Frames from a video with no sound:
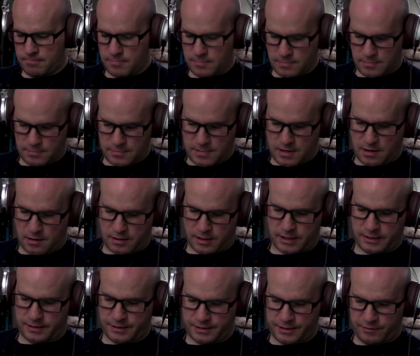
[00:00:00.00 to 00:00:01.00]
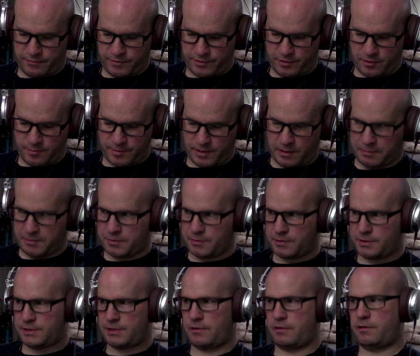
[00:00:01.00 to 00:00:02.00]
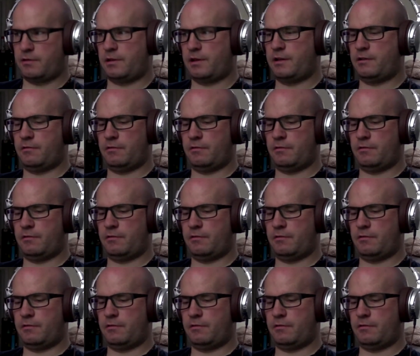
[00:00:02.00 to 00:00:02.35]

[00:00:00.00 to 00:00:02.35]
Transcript: No, it doesn't even open up to a serial.